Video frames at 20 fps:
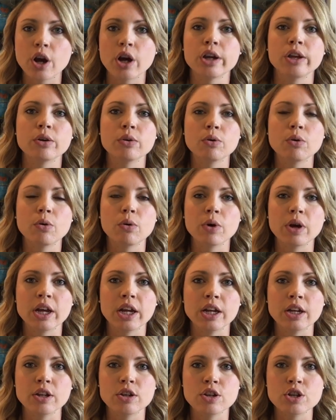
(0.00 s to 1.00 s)
Are you
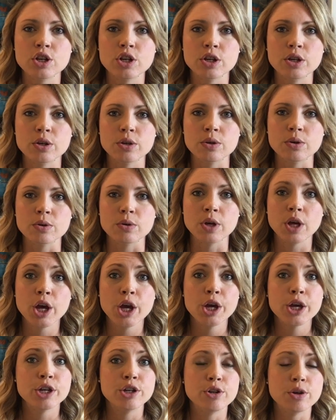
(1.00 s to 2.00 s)
going to
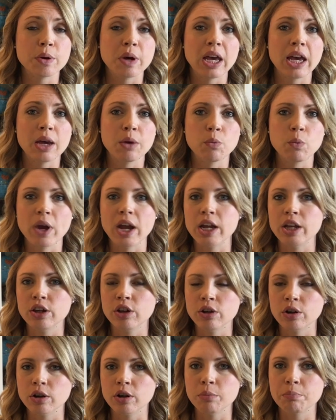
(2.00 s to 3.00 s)
do it when
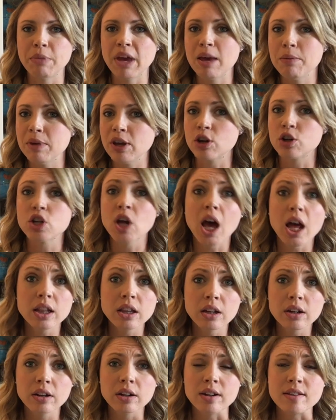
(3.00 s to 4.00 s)
your baby or
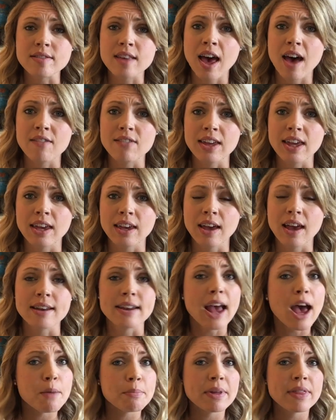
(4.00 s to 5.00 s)
toddler is having a
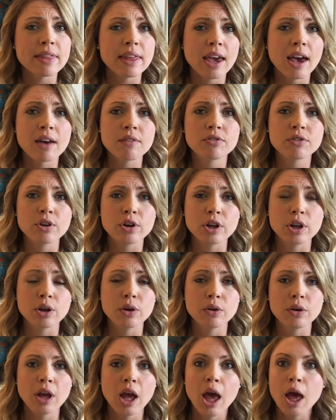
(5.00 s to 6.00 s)
nap in the
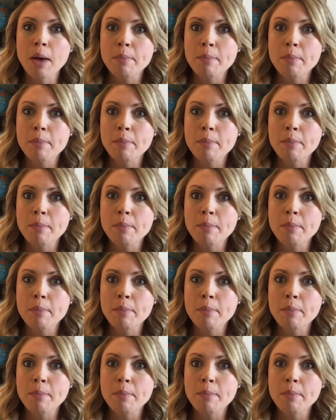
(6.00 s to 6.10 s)
afternoon?